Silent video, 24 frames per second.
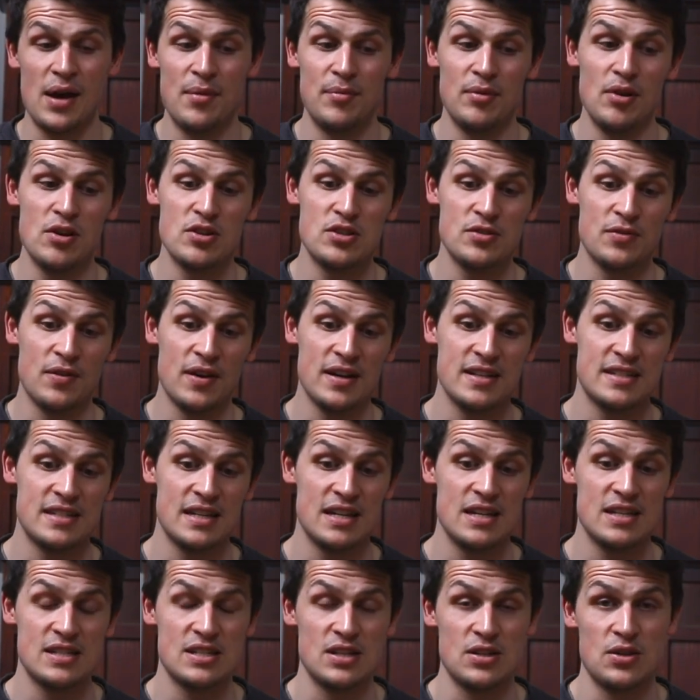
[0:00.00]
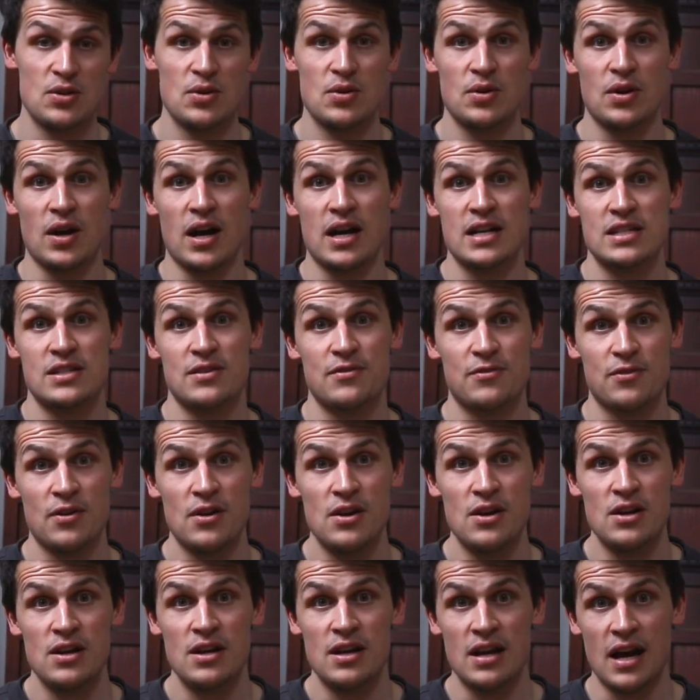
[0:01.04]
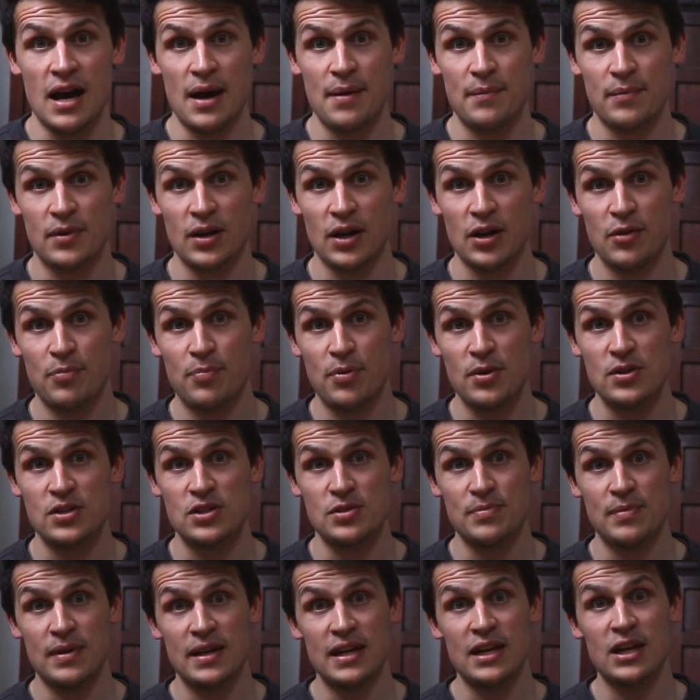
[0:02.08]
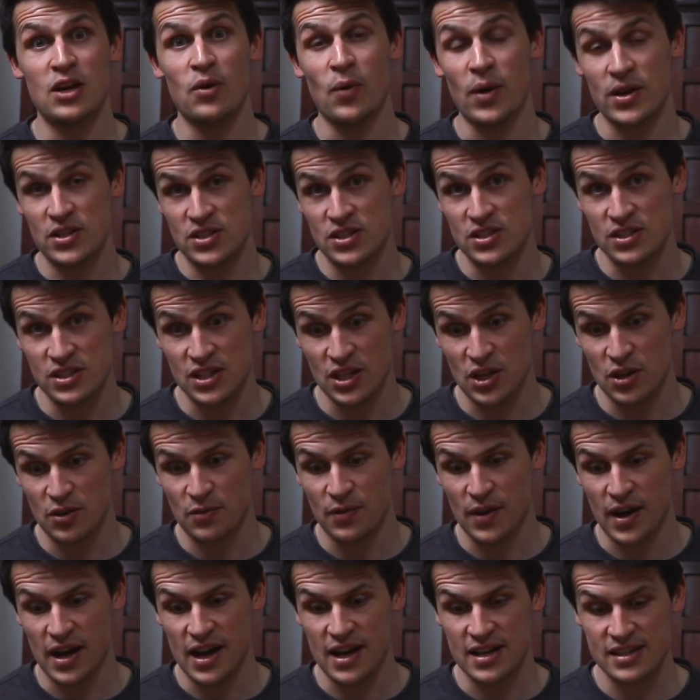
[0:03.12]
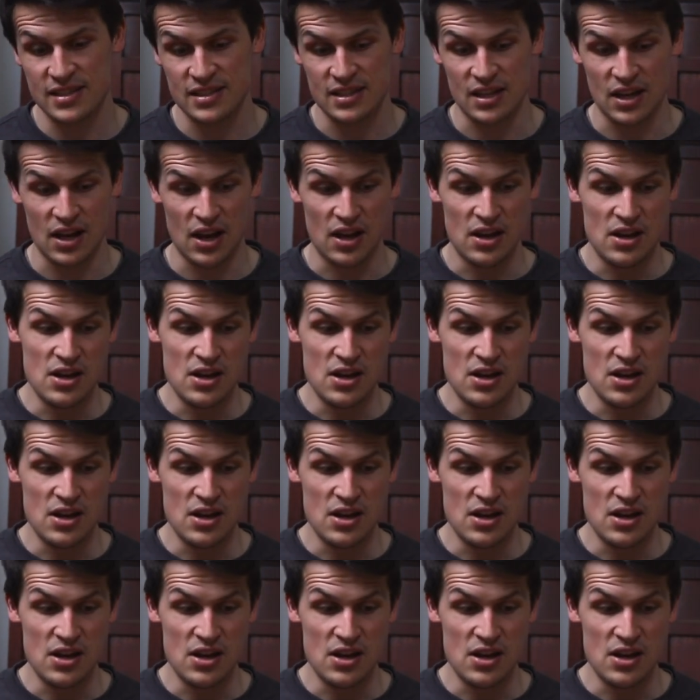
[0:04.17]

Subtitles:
loads of ideas that you guys have kind of put to me, questions that you've asked that